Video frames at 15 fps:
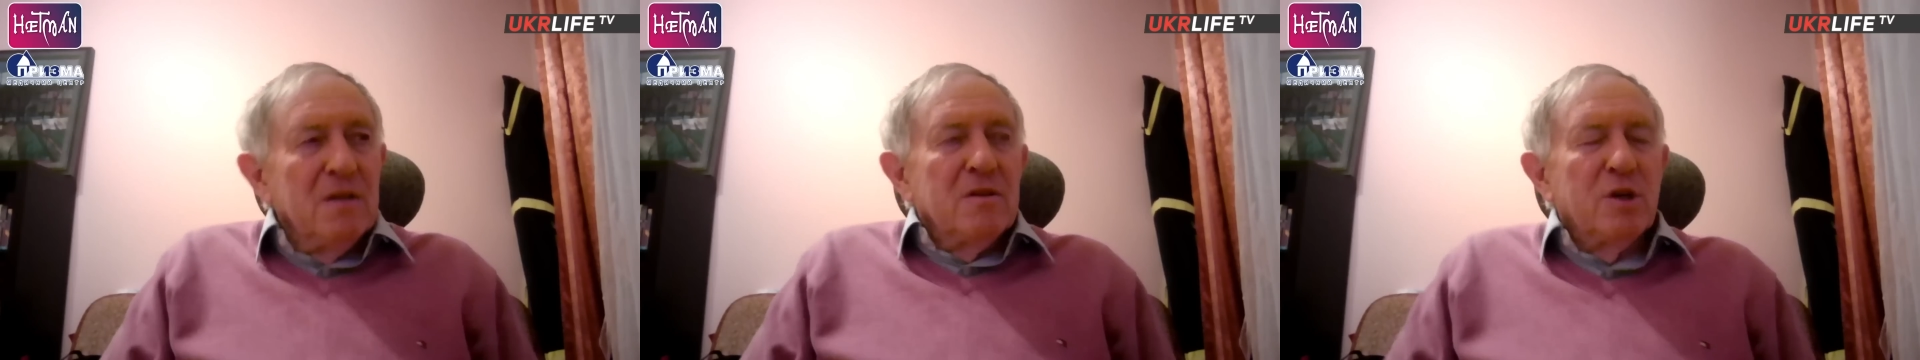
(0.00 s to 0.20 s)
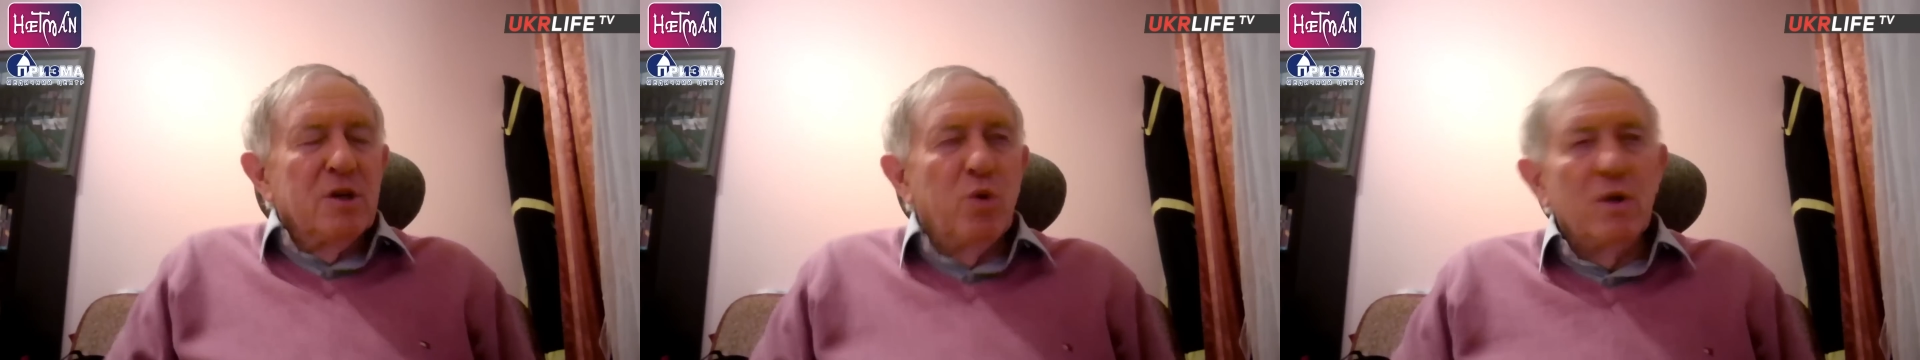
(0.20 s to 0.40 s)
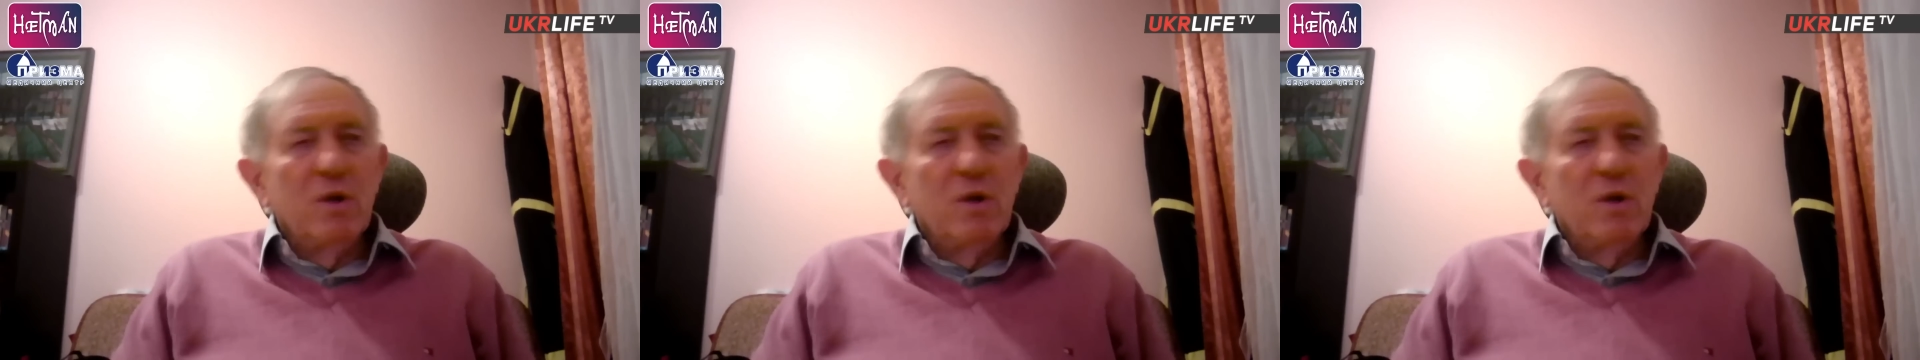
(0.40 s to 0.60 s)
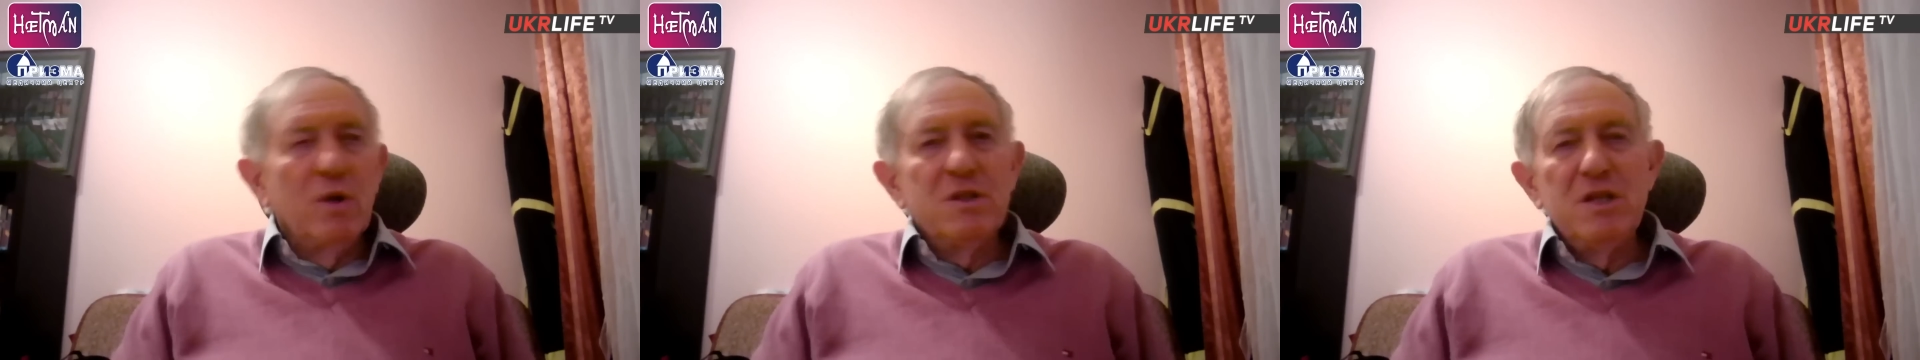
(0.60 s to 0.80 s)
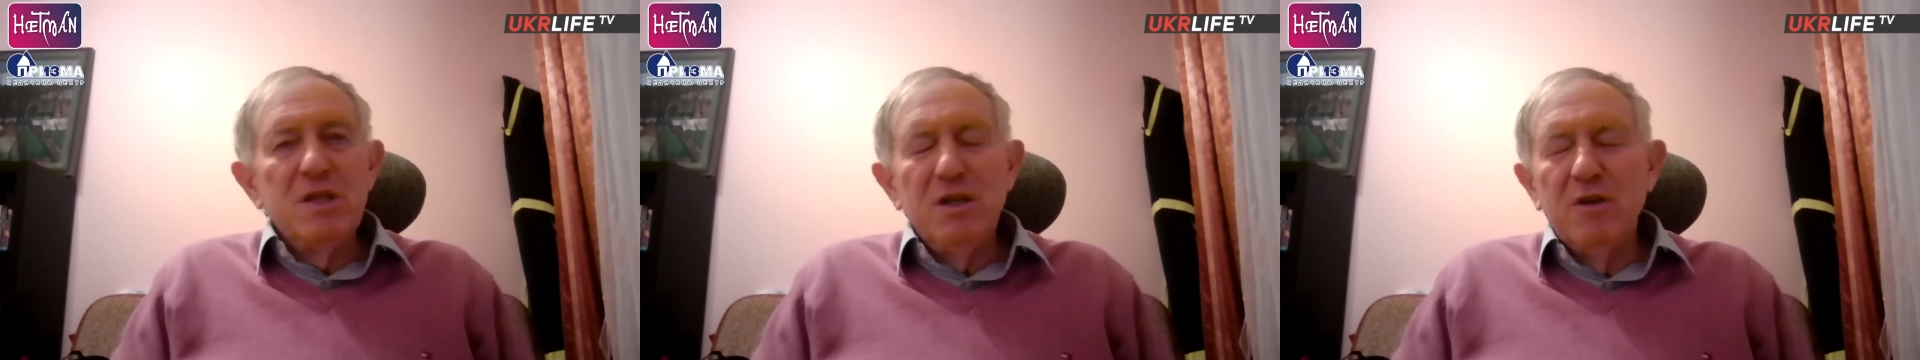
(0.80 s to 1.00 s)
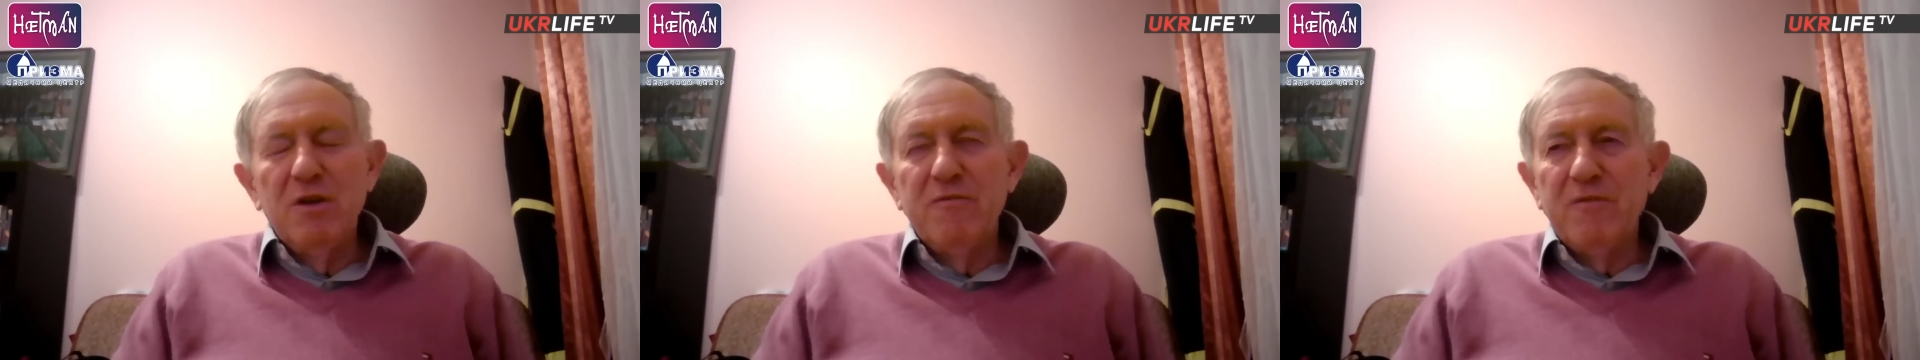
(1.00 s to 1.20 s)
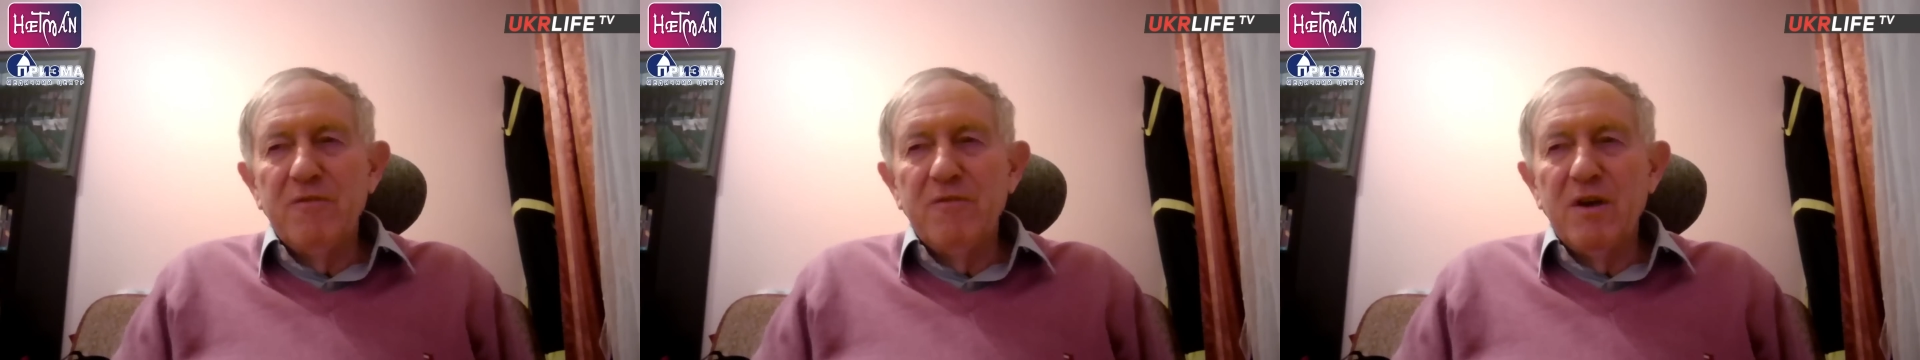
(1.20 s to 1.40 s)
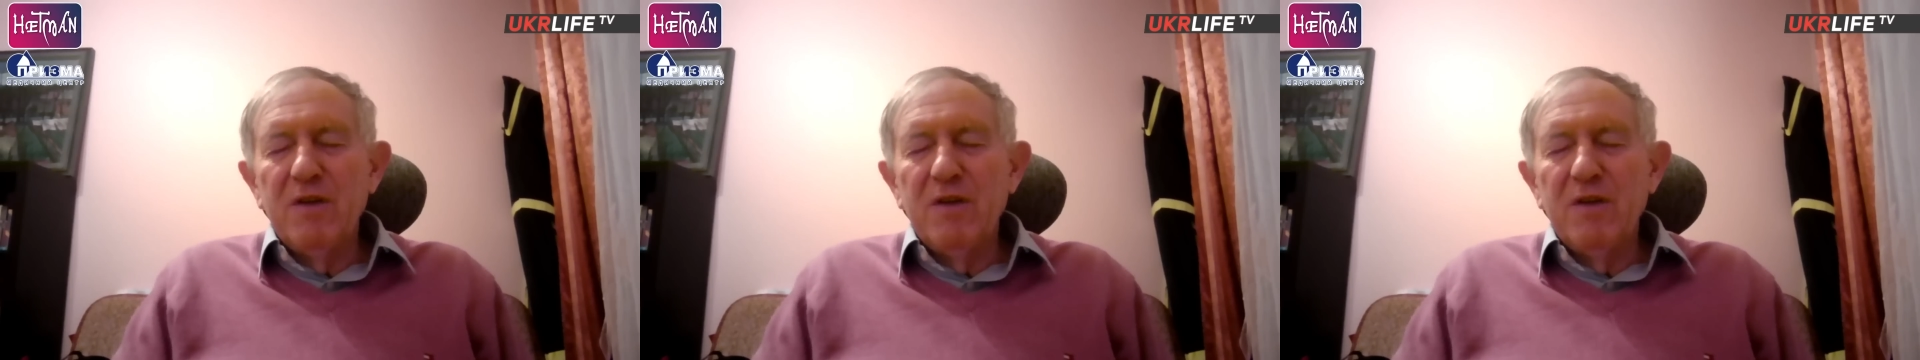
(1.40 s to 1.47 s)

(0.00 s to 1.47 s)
the quality of